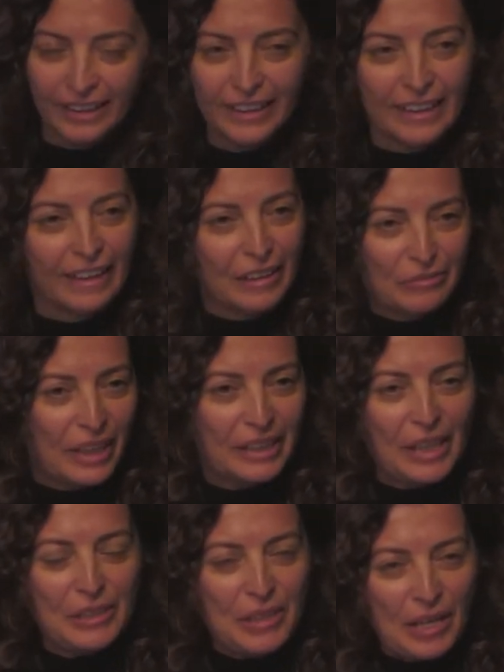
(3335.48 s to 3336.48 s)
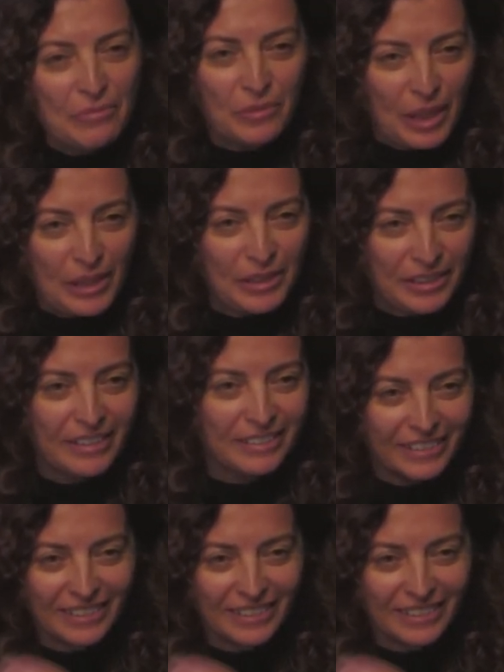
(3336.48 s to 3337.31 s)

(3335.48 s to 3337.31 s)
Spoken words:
Yeah. Yeah,